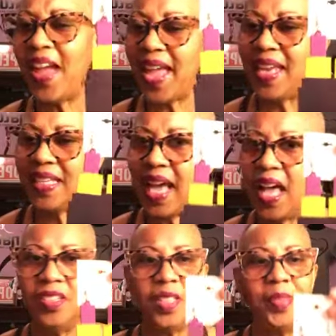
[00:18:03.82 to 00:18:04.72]

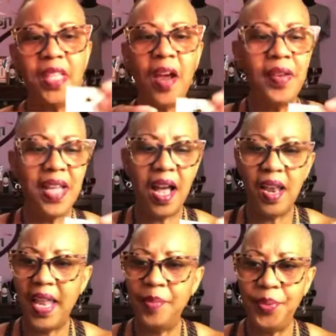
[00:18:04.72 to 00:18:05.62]
$8. I'm sorry, y'all.
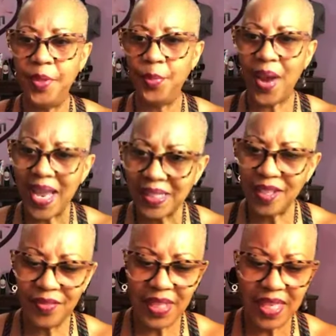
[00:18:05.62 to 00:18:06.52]
I didn't put a price
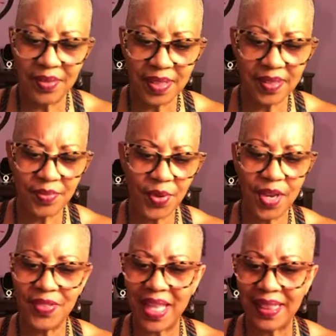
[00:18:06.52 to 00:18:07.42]
on these. What
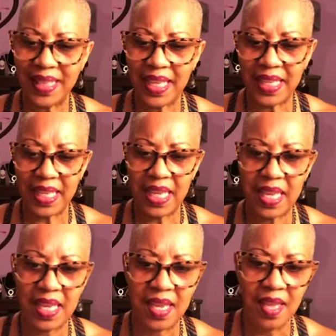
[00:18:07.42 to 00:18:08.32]
was I
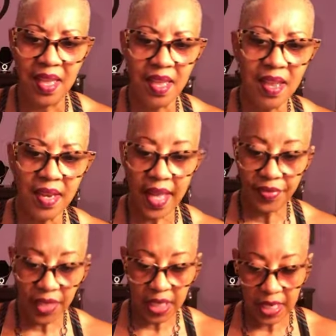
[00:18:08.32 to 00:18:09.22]
thinking?
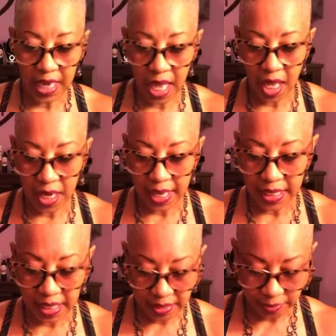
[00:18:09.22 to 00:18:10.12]
Not thinking at all, I
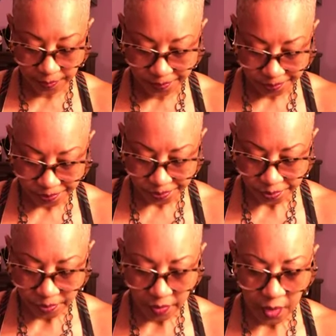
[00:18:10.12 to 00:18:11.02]
guess.
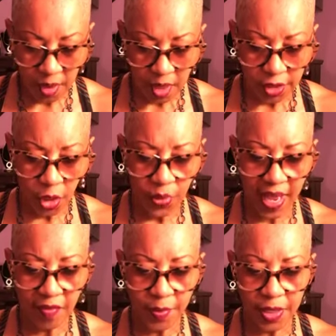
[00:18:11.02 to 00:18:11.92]
So we
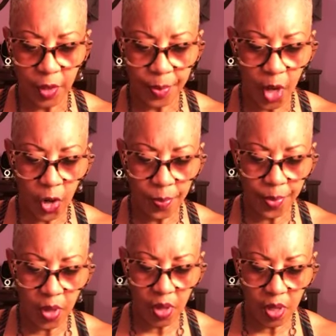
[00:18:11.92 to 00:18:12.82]
have them in the purple.